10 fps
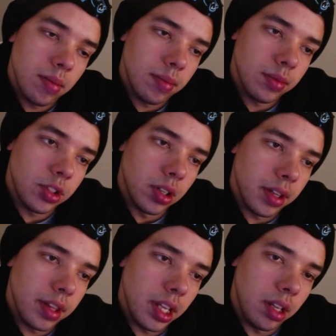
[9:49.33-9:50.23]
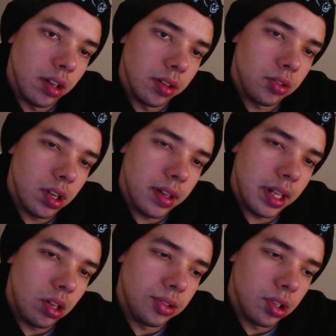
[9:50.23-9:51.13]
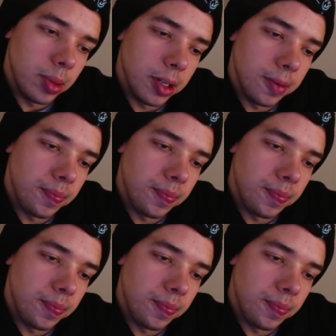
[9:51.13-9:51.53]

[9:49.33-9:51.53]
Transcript: Trying to think here. I'm trying to think long term here.